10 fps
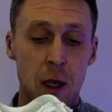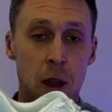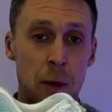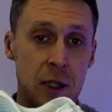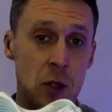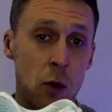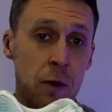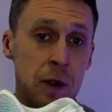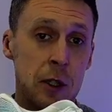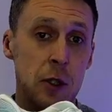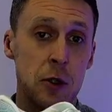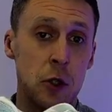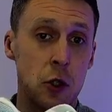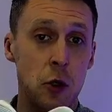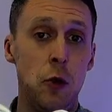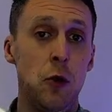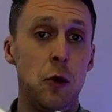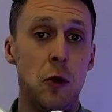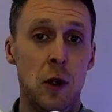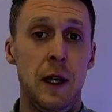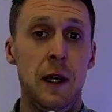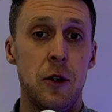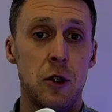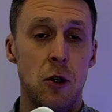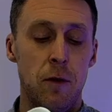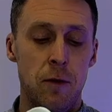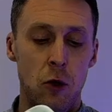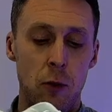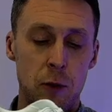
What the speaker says: The midsole features two layers of foam.